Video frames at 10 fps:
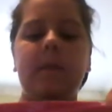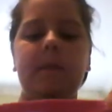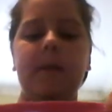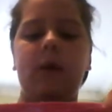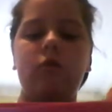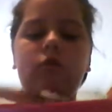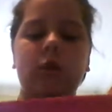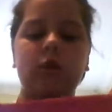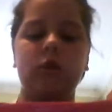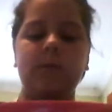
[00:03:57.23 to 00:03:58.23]
and then
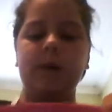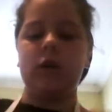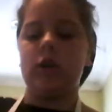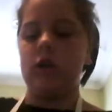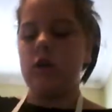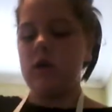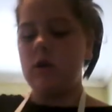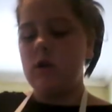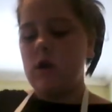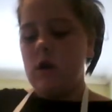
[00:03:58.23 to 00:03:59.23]
crush the butter.
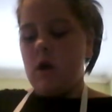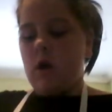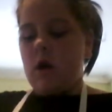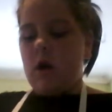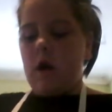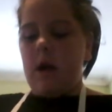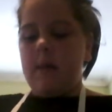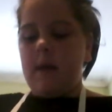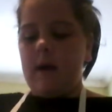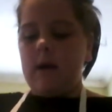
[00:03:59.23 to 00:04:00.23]
And
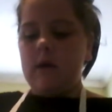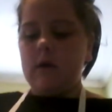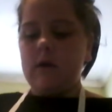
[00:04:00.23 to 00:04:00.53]
then